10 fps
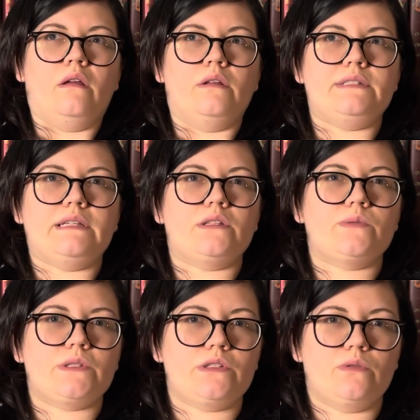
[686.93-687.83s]
deals
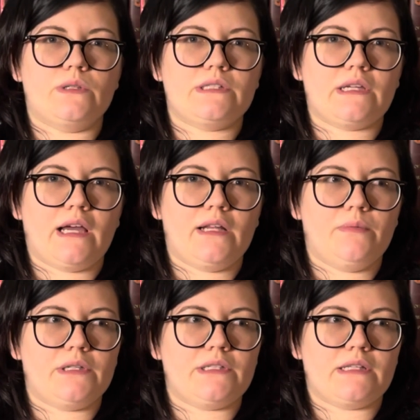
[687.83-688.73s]
with suicide,
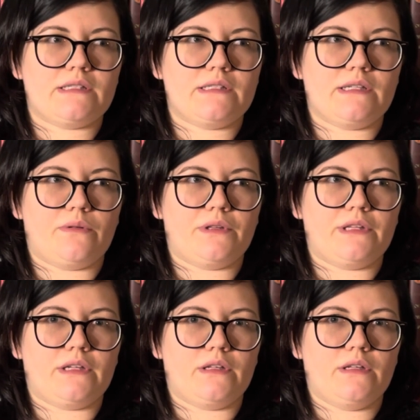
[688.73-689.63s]
but it doesn't deal with
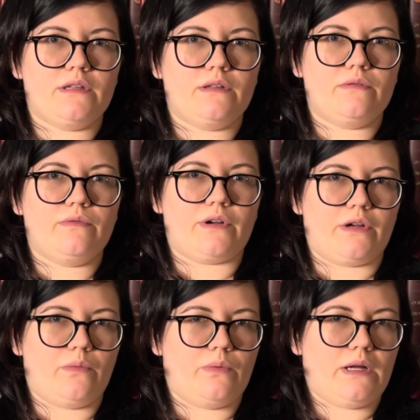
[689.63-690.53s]
it
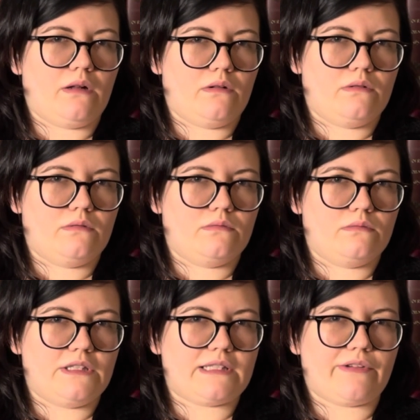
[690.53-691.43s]
very well.
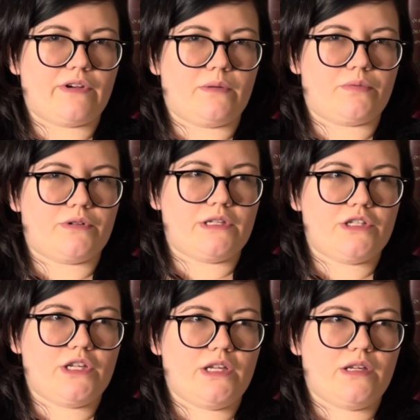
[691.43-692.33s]
It's like very
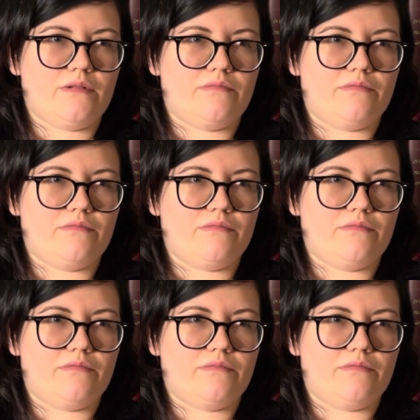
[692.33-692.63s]
preachy.